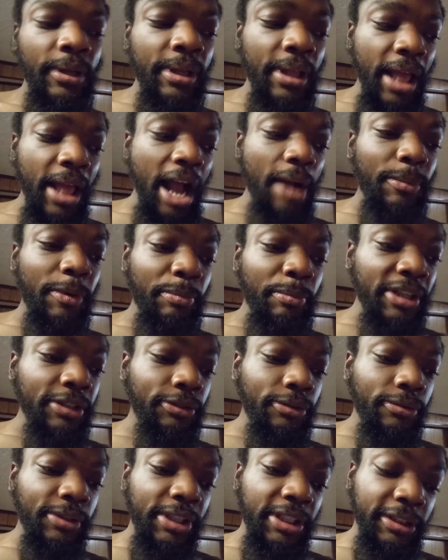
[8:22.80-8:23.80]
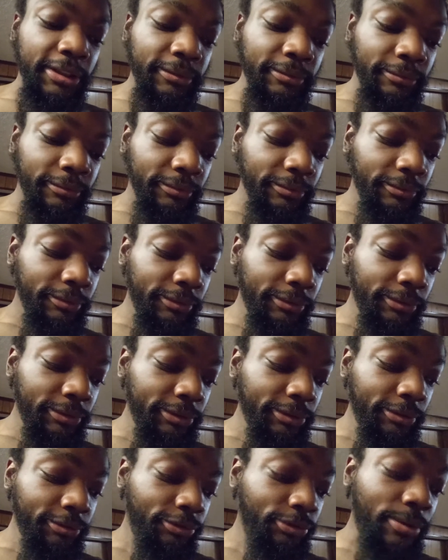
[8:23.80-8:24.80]
I'm going to make sure to
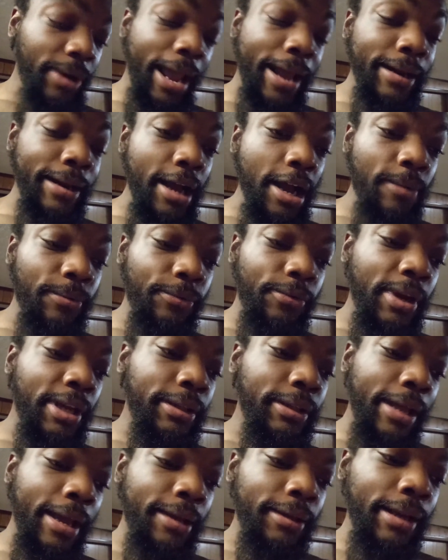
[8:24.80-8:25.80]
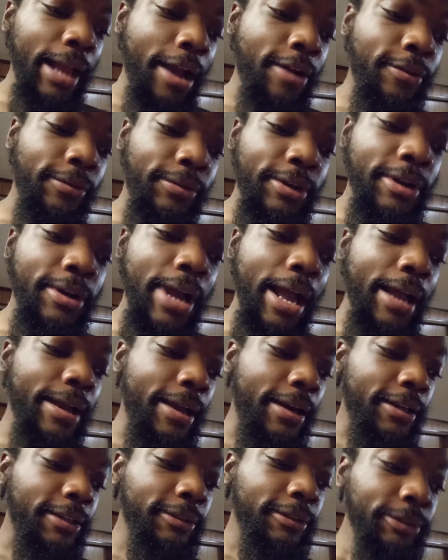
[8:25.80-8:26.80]
try to upgrade that. I don't know, I got
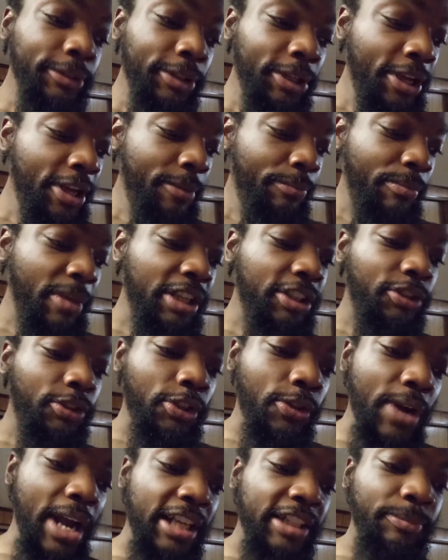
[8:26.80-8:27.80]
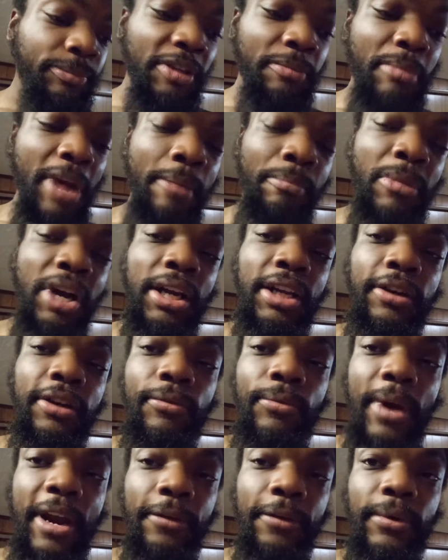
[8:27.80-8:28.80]
to make sure I spend my money the
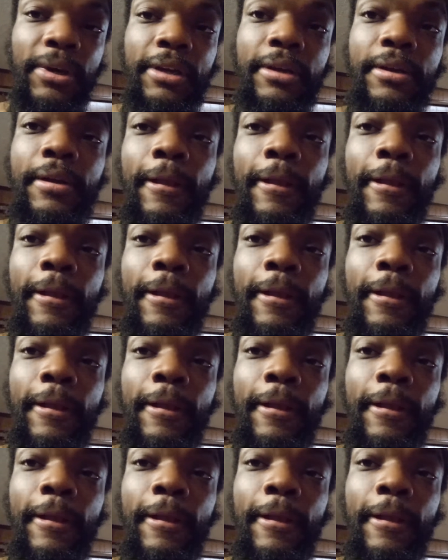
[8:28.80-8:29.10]
right way.